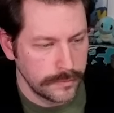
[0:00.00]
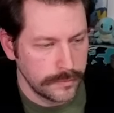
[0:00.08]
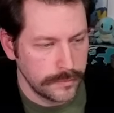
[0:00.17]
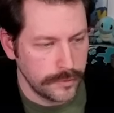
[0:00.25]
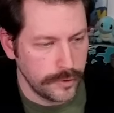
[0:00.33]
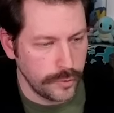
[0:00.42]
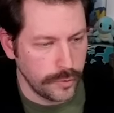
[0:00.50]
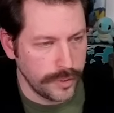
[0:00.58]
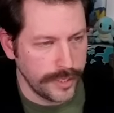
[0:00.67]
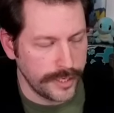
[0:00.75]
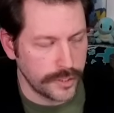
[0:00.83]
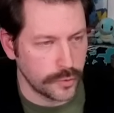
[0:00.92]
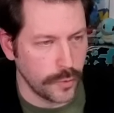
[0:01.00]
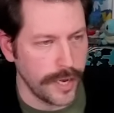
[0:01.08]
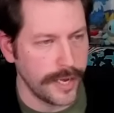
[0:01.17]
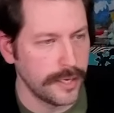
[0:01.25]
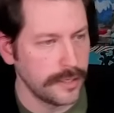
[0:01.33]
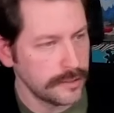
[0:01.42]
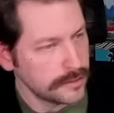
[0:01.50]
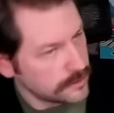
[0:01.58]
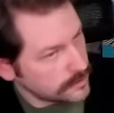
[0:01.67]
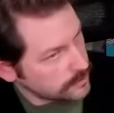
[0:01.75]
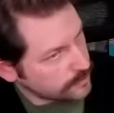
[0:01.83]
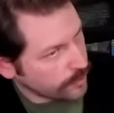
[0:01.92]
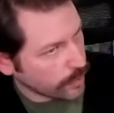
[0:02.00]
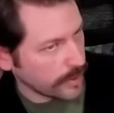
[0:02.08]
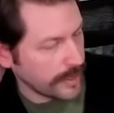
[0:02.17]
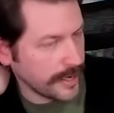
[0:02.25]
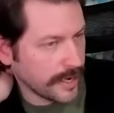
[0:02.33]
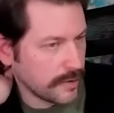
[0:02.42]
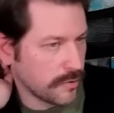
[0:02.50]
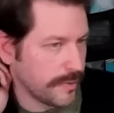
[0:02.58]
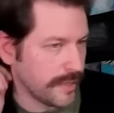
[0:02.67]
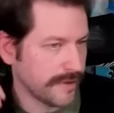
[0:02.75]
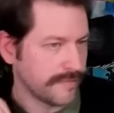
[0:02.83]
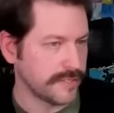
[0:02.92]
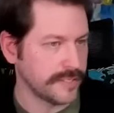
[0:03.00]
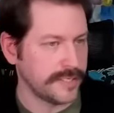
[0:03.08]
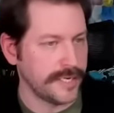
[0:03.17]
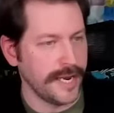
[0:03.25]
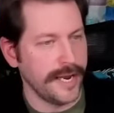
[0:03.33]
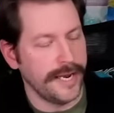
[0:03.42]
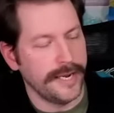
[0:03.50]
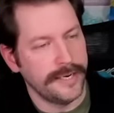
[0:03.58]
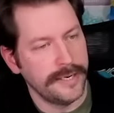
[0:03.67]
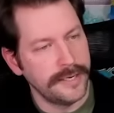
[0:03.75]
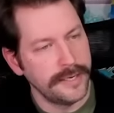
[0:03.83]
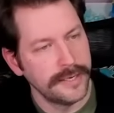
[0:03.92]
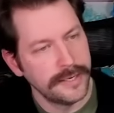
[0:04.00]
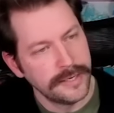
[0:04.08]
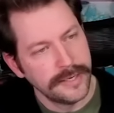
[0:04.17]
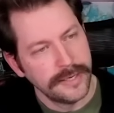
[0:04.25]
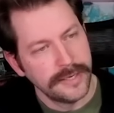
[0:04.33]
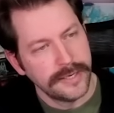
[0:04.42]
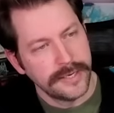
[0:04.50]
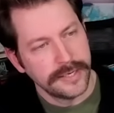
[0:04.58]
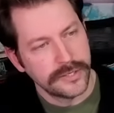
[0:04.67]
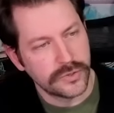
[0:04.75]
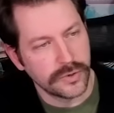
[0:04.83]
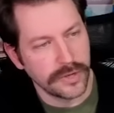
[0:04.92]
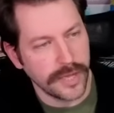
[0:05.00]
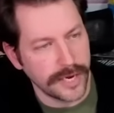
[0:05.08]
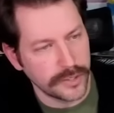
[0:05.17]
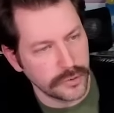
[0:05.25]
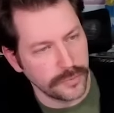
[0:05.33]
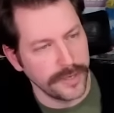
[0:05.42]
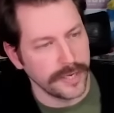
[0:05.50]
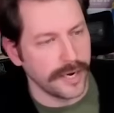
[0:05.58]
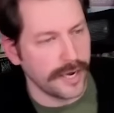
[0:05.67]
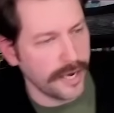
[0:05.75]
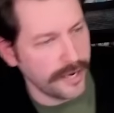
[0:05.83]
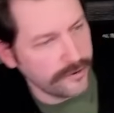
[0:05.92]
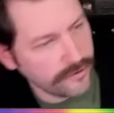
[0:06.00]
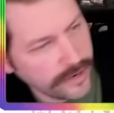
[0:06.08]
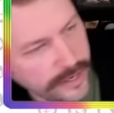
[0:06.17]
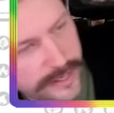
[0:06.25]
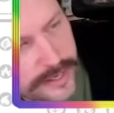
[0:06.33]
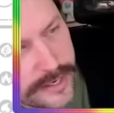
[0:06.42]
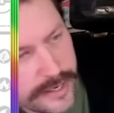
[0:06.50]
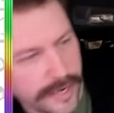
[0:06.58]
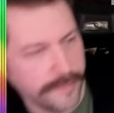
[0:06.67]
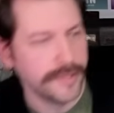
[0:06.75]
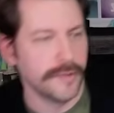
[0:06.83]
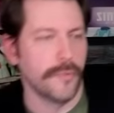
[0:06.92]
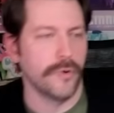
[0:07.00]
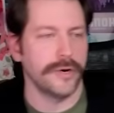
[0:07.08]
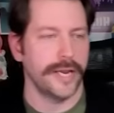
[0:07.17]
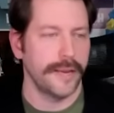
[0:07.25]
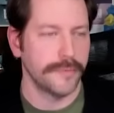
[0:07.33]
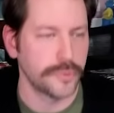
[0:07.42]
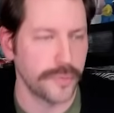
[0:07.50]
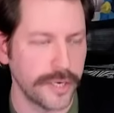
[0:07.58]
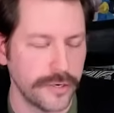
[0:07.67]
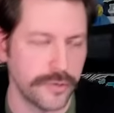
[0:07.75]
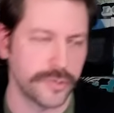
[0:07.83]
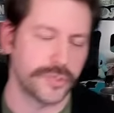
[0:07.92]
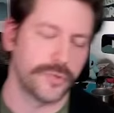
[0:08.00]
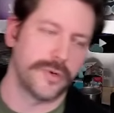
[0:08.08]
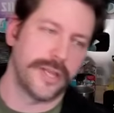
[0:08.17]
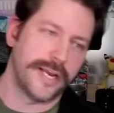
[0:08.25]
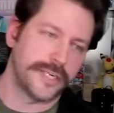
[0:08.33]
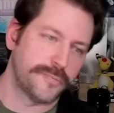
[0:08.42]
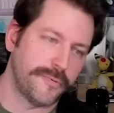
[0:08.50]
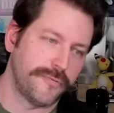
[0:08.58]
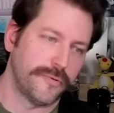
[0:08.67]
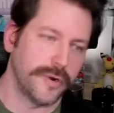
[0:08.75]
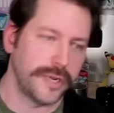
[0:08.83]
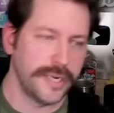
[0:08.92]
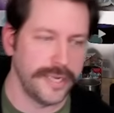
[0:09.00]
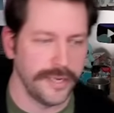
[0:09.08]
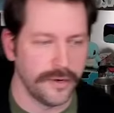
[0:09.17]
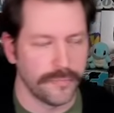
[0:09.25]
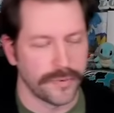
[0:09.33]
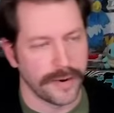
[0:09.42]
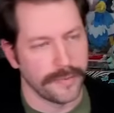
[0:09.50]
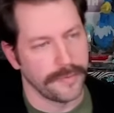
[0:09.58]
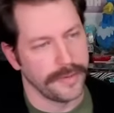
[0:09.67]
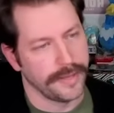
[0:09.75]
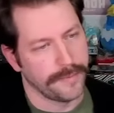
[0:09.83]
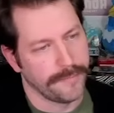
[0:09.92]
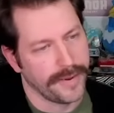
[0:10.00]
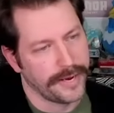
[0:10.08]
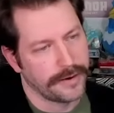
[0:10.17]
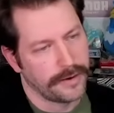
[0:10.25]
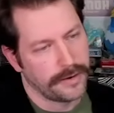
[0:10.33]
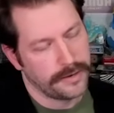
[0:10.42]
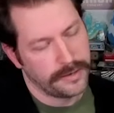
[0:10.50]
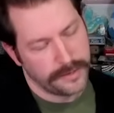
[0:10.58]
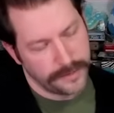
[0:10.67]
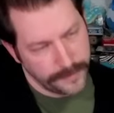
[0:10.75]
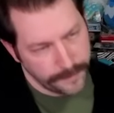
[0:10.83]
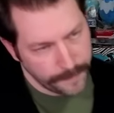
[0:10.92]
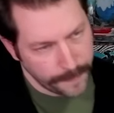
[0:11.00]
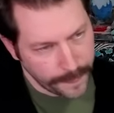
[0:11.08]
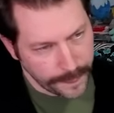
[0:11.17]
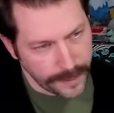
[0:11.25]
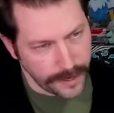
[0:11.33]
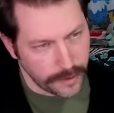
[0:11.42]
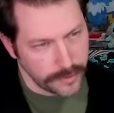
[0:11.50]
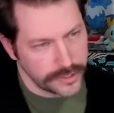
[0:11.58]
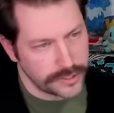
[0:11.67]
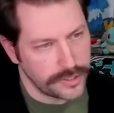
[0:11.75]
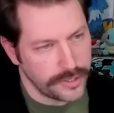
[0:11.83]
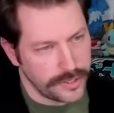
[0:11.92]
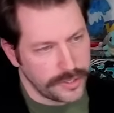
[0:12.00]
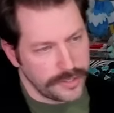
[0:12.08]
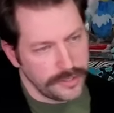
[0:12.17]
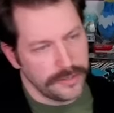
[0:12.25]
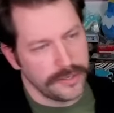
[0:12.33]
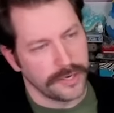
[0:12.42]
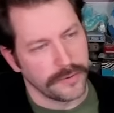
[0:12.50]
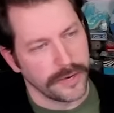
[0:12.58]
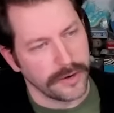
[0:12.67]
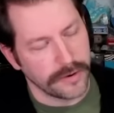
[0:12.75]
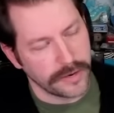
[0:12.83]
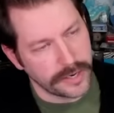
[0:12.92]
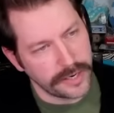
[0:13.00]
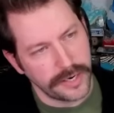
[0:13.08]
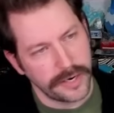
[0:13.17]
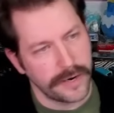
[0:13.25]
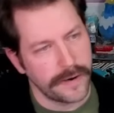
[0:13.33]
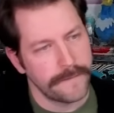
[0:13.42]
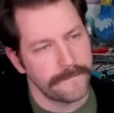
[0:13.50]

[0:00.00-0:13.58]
You will hit as well. Porygon will be left at 10. Snorlax will be at 100. I mean, the more damage we can do to Snorlax before it can heal, probably the better. They always could, you know, Irida here.